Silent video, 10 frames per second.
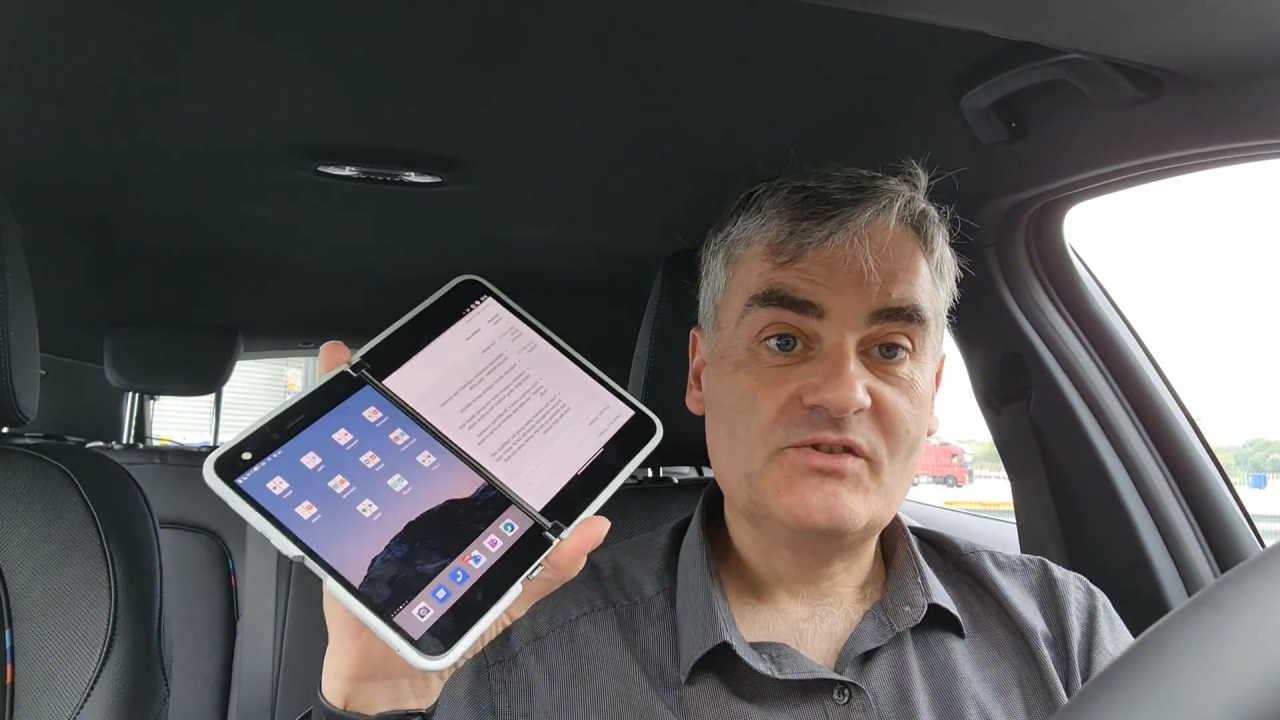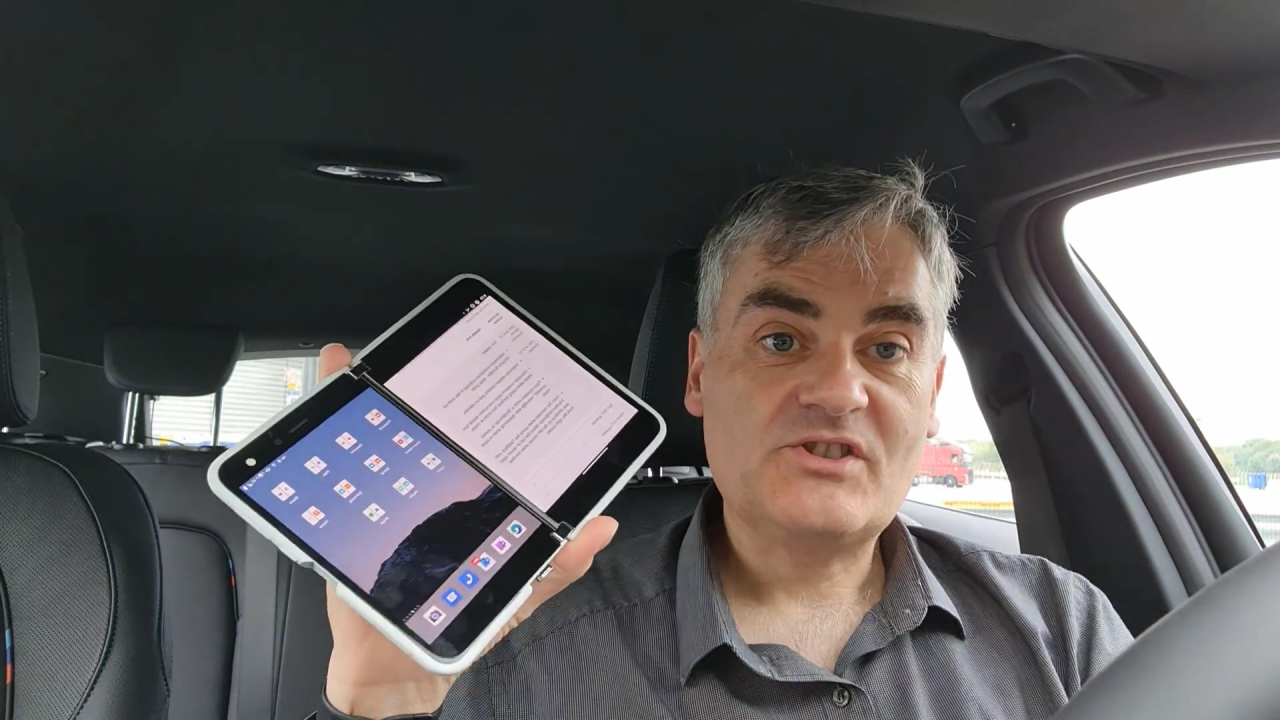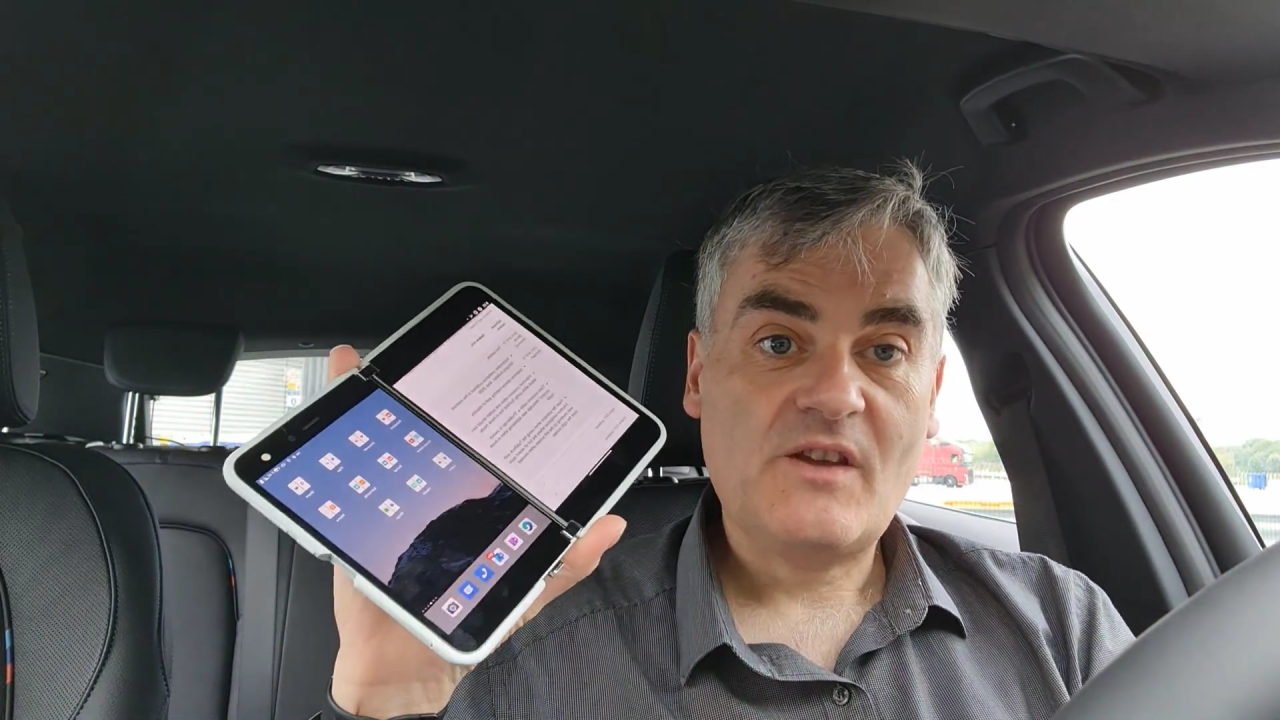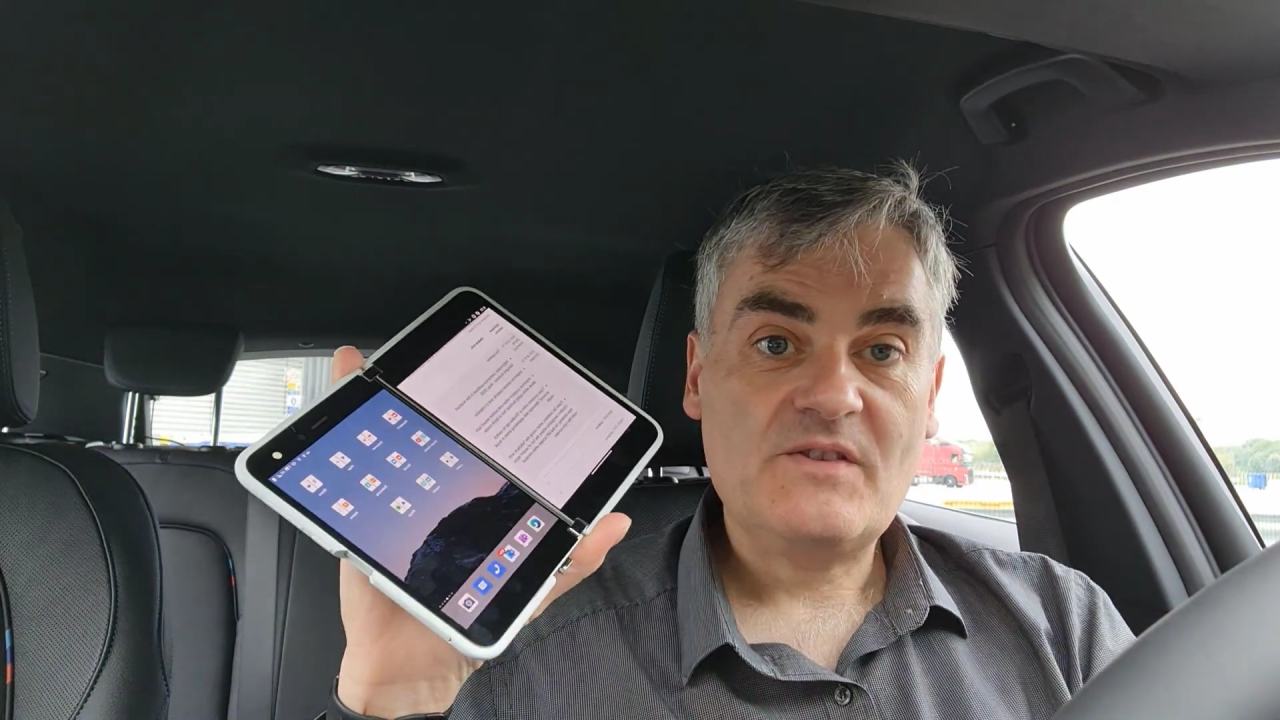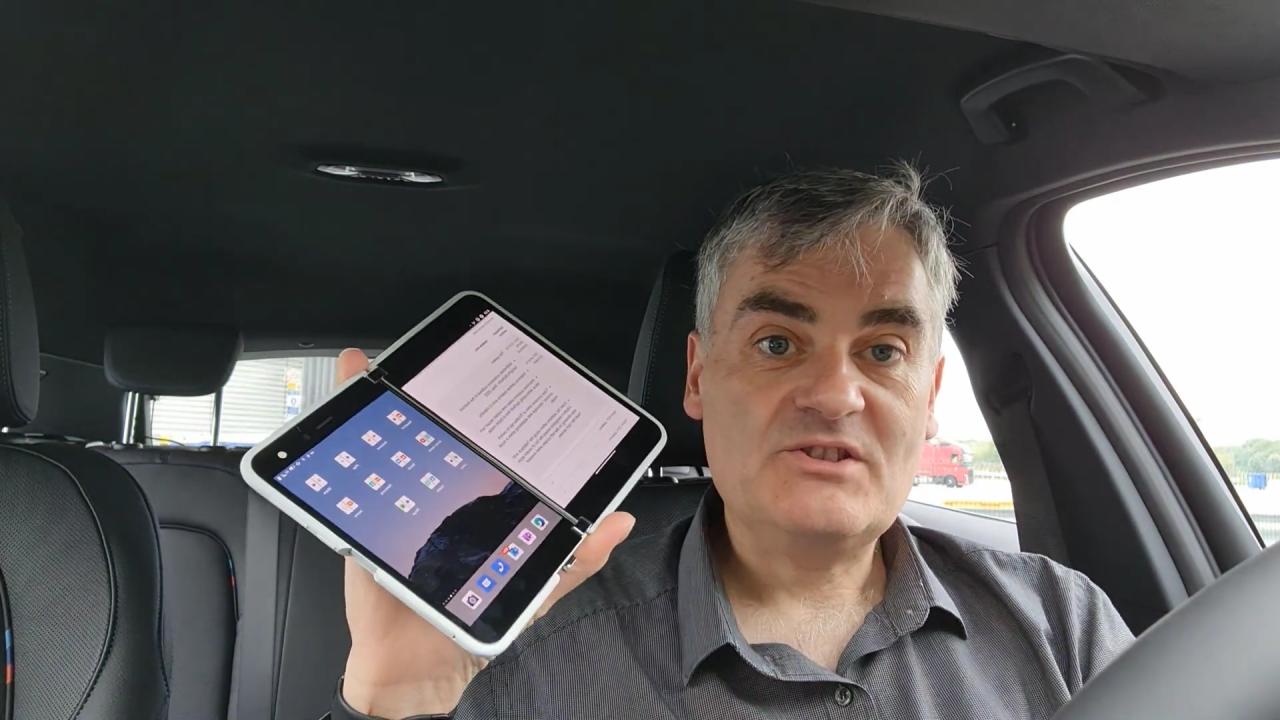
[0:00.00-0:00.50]

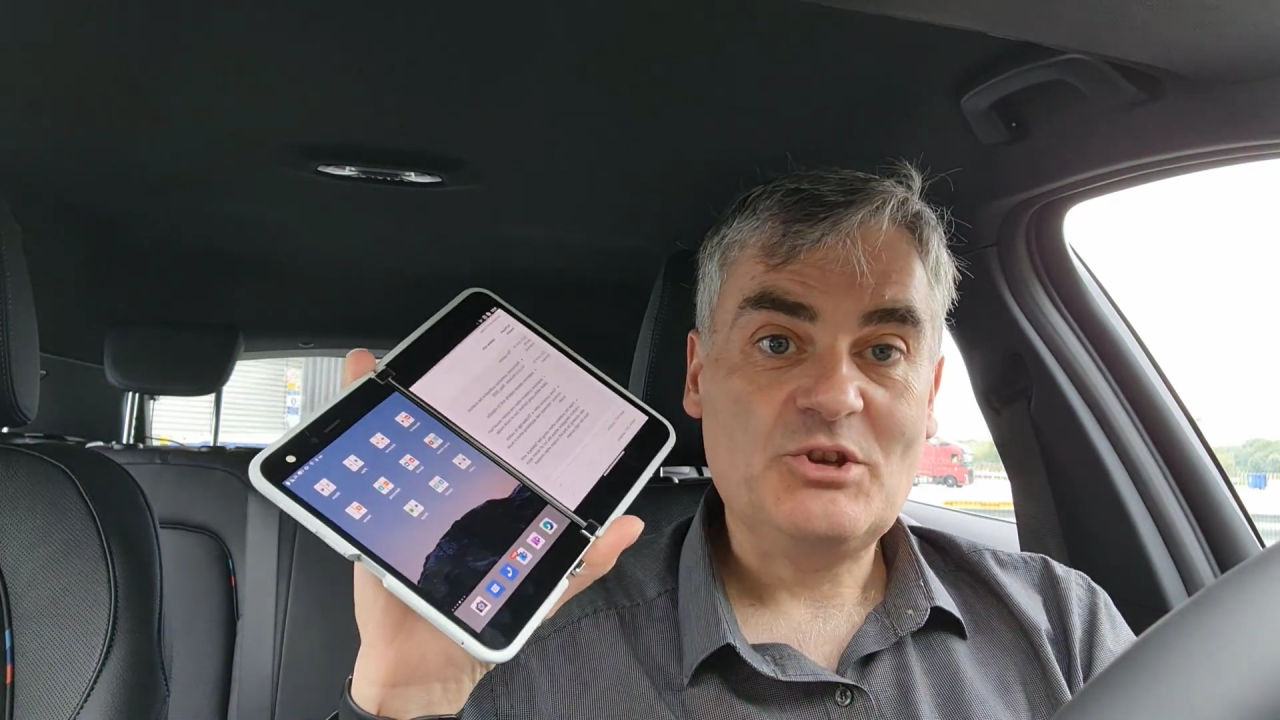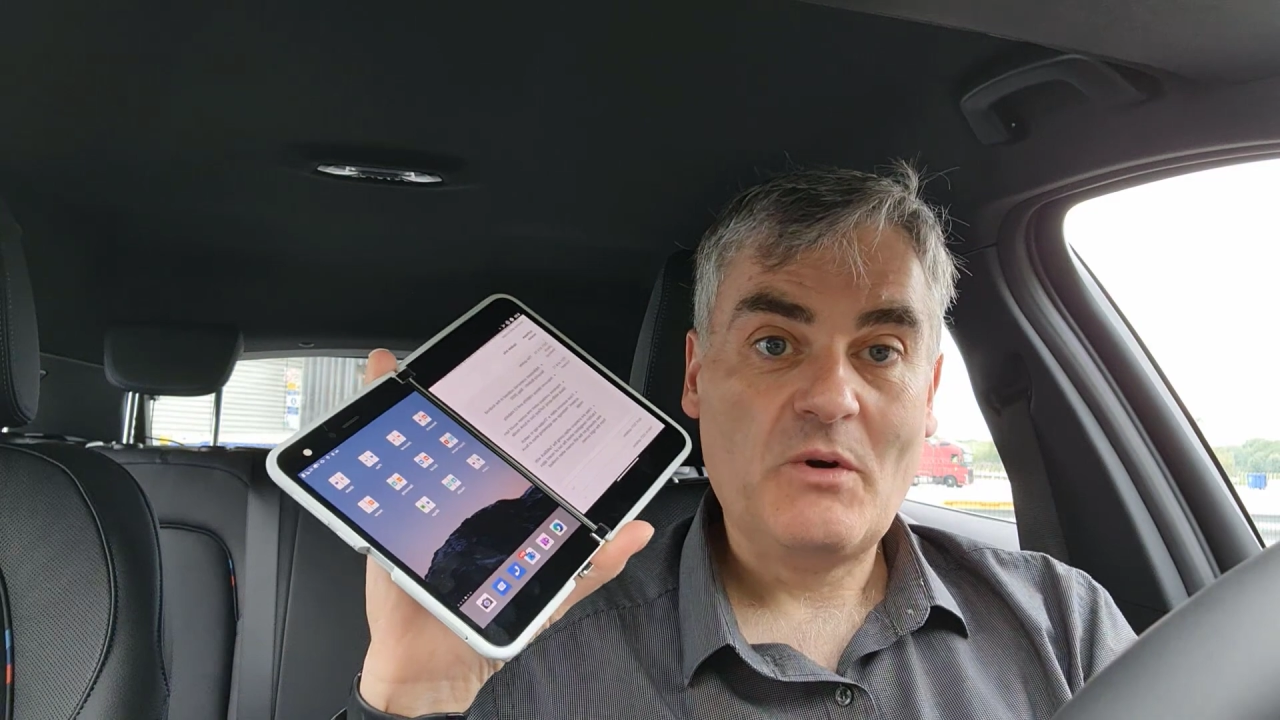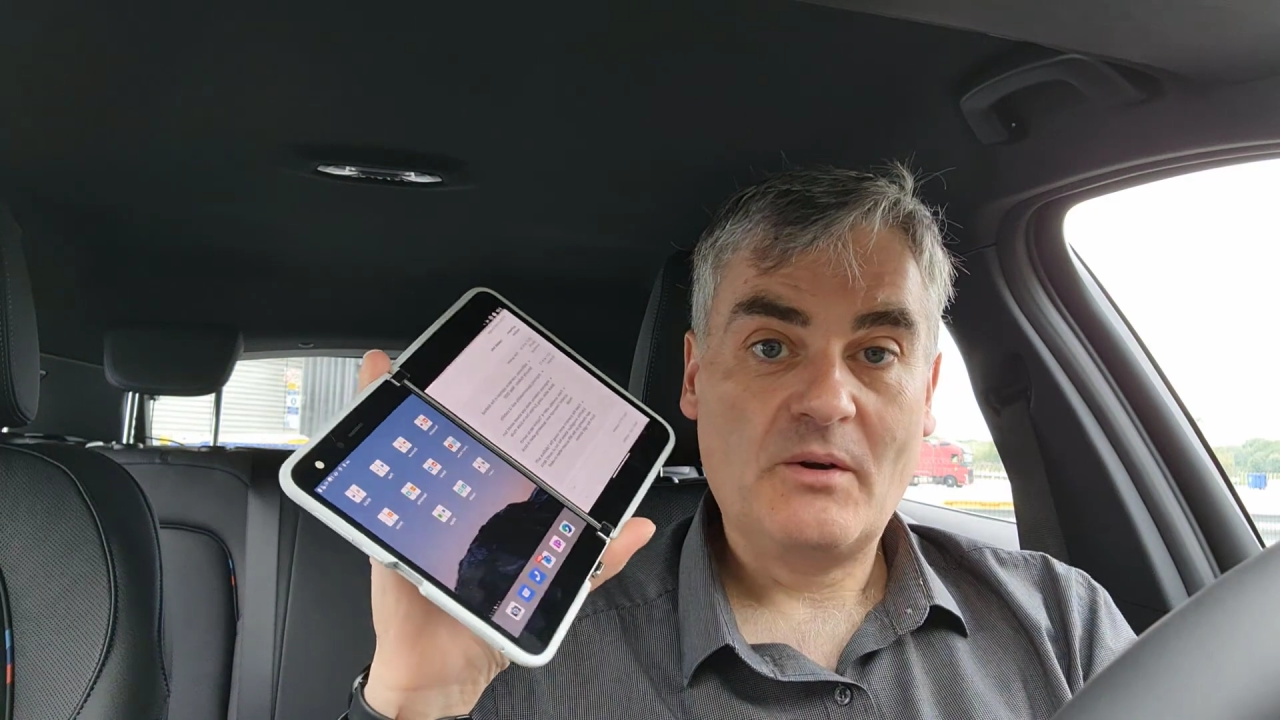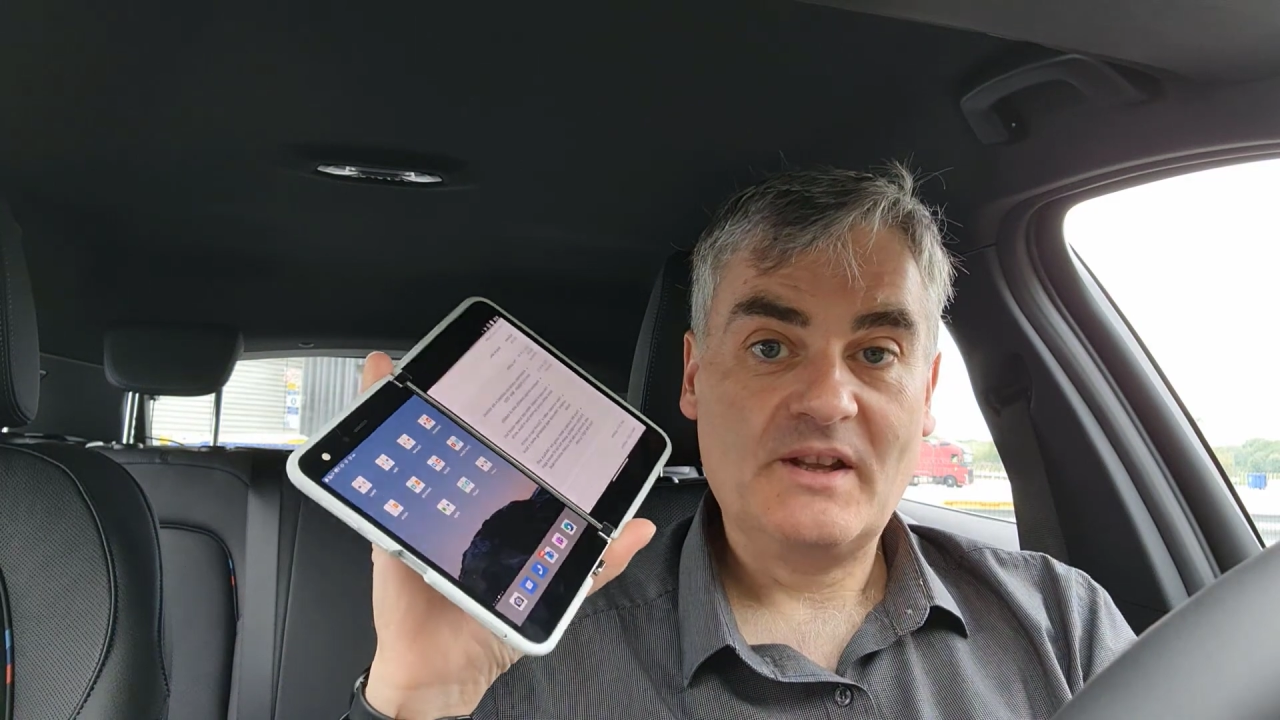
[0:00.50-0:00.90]
Surface Duo,